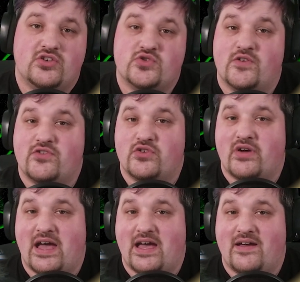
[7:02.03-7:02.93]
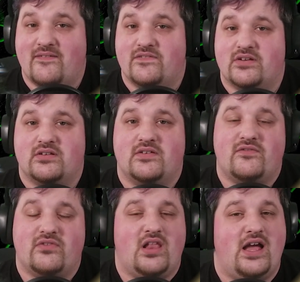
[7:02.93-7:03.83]
So if you have
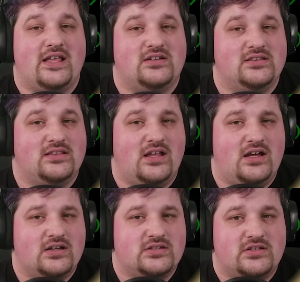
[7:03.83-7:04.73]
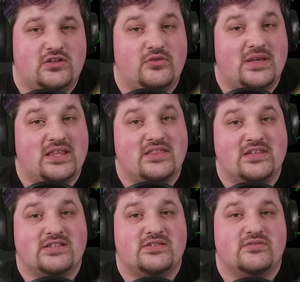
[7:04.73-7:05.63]
flying unlocked, it'll make
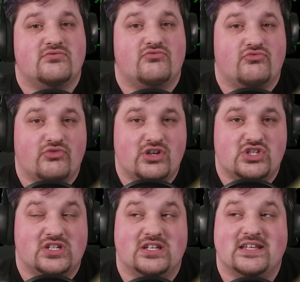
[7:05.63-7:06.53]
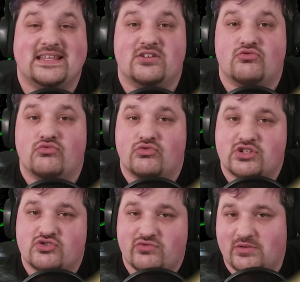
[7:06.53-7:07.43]
this region
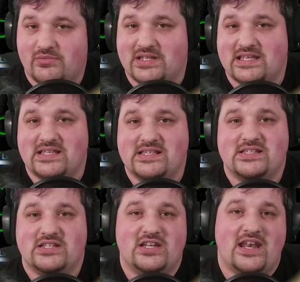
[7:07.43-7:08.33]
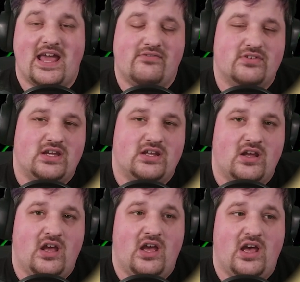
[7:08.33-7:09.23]
extremely easy to
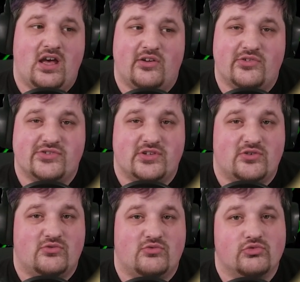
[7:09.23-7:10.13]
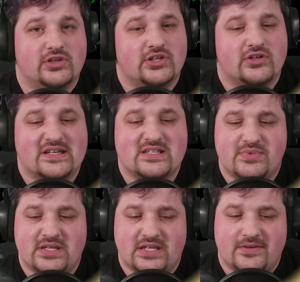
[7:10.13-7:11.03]
navigate and also really good
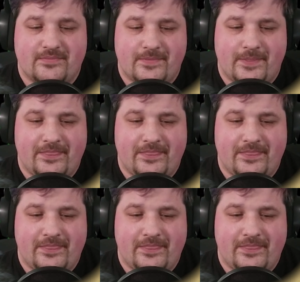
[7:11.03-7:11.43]
XP.